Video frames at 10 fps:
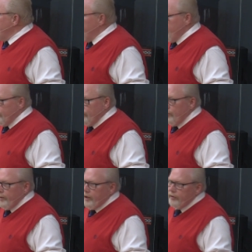that
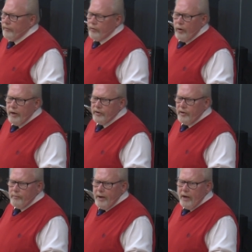understood because of Christ's
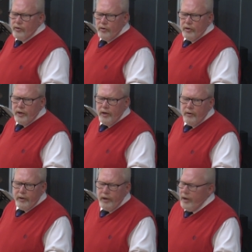compassion and
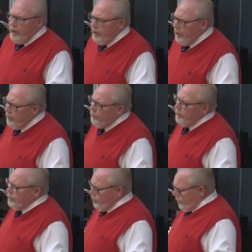caring and
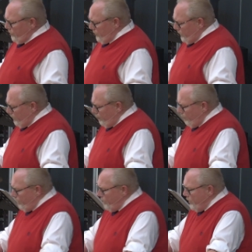outreach.
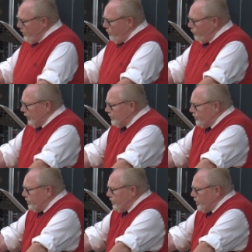
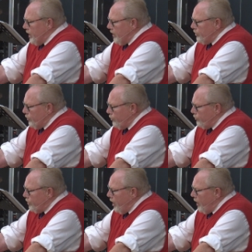Blessed is the nation
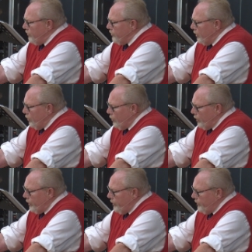whose God is the
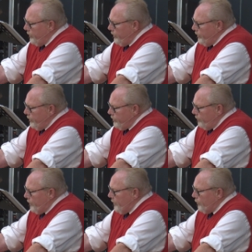Lord.
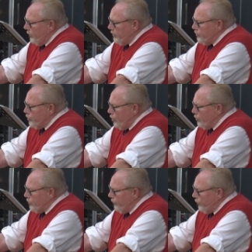The people is
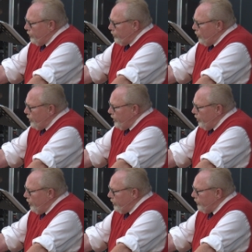chosen for his own
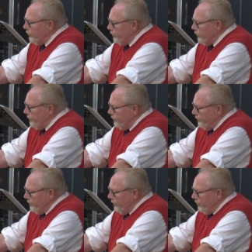inheritance.
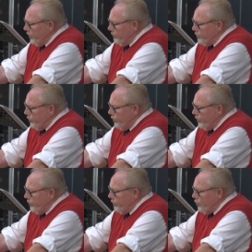Psalms
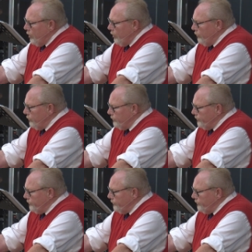33 12.